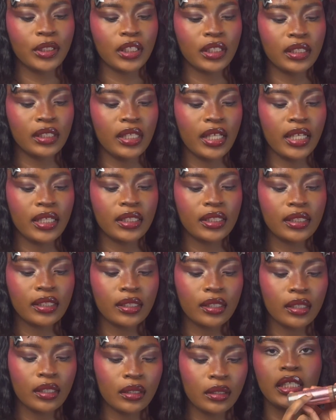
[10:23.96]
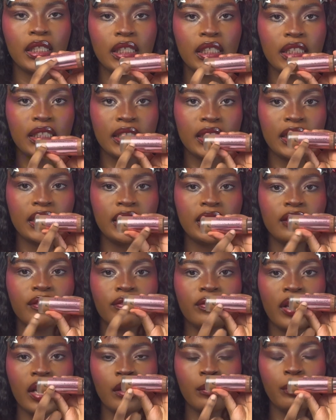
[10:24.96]
is this Conceal and
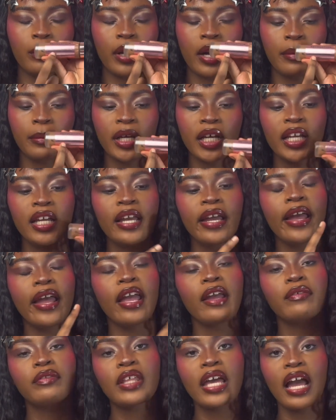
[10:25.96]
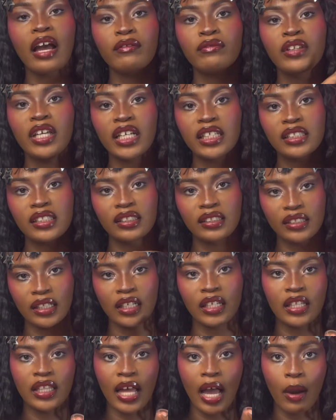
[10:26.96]
Define primer. If they have this instead
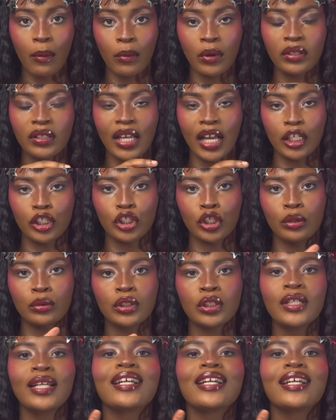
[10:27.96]
of that one that I showed you,